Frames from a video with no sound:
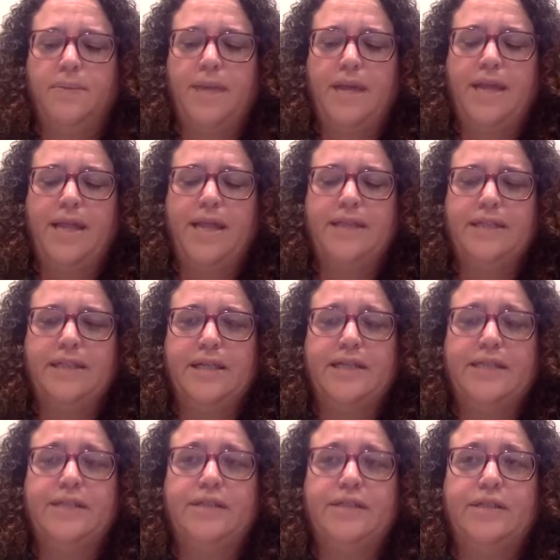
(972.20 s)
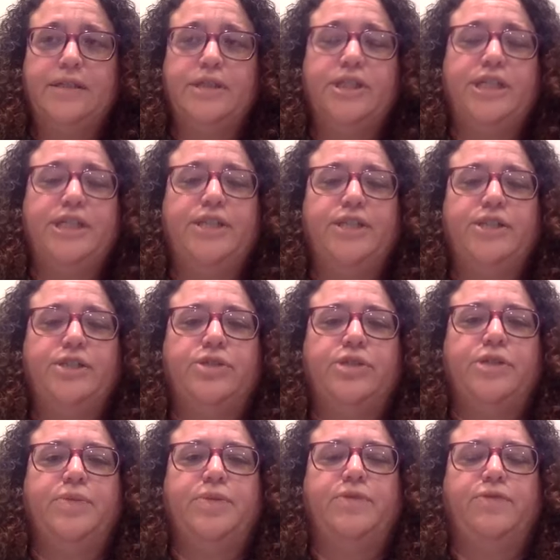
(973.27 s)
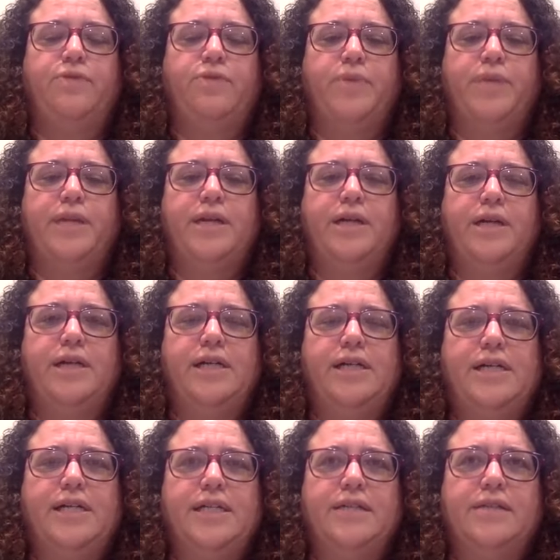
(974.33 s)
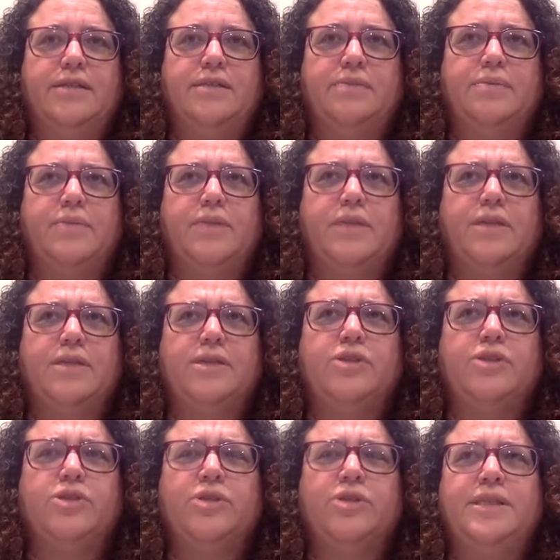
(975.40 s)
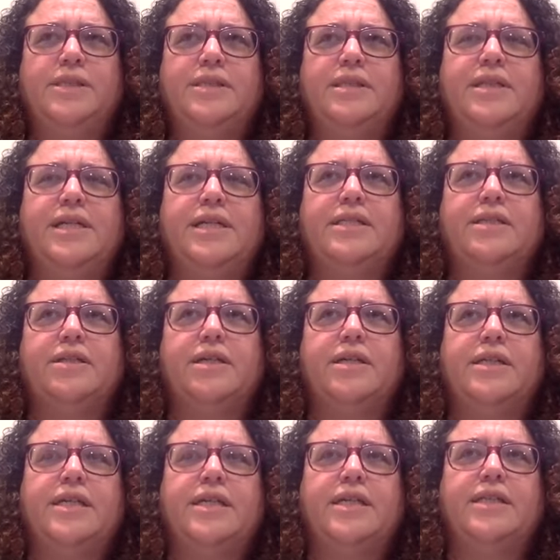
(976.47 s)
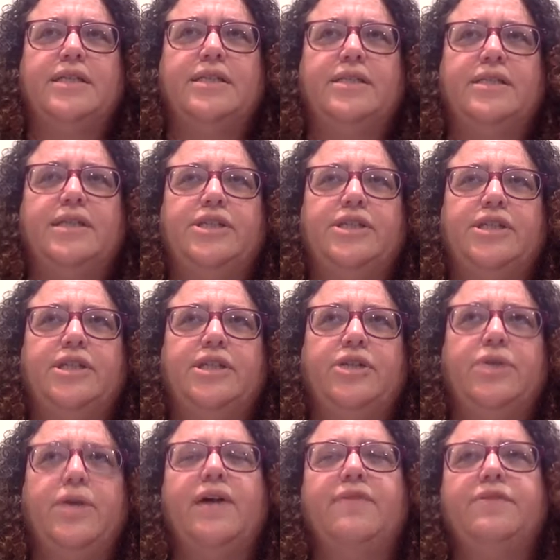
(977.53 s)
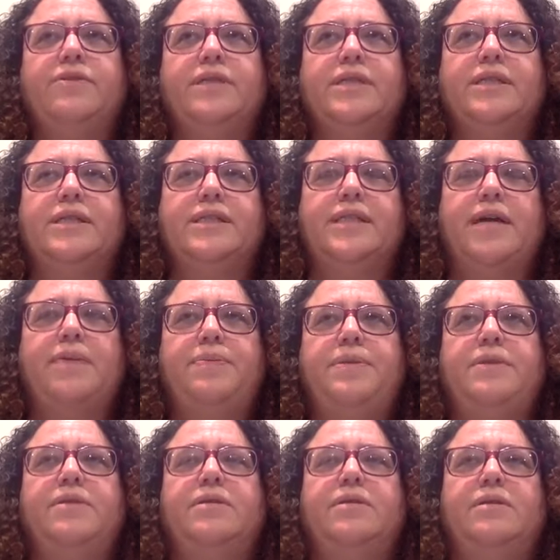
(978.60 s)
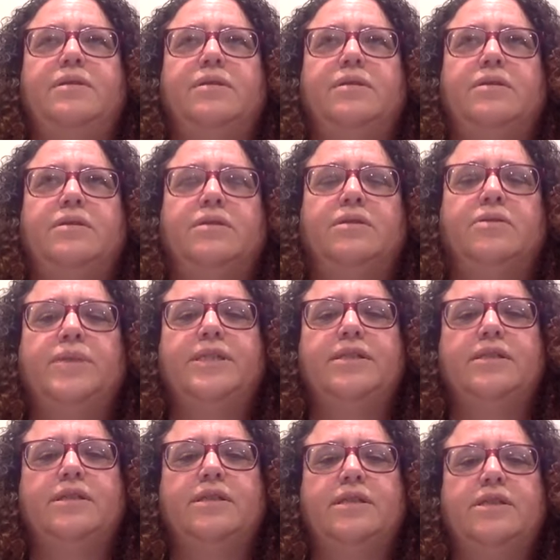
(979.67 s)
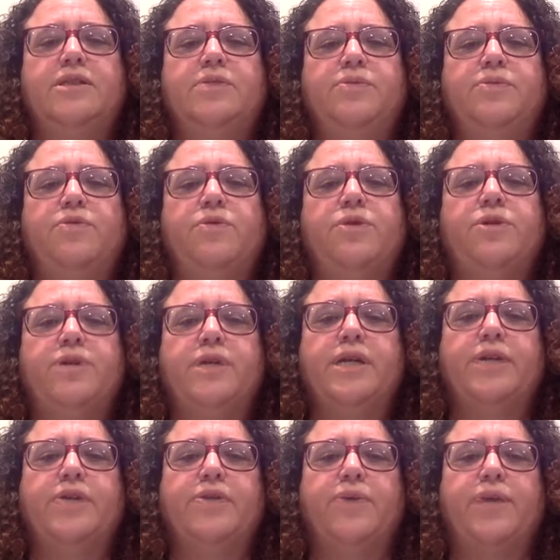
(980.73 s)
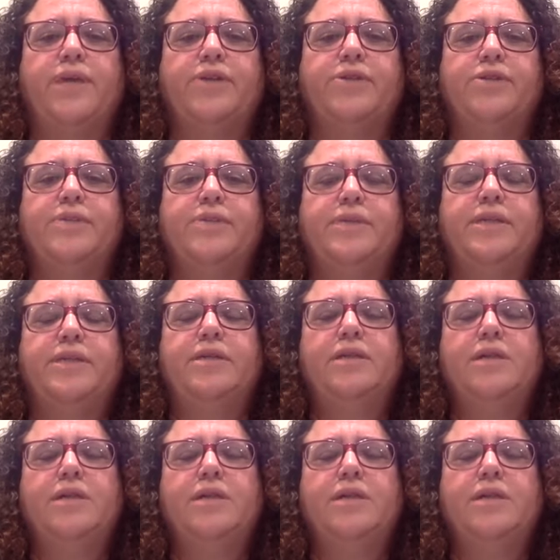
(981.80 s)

And that's led to a change in treatment for me. And treatment's the next area I'd kind of like to touch on. You have to accept your mental illness before you can get the right treatment.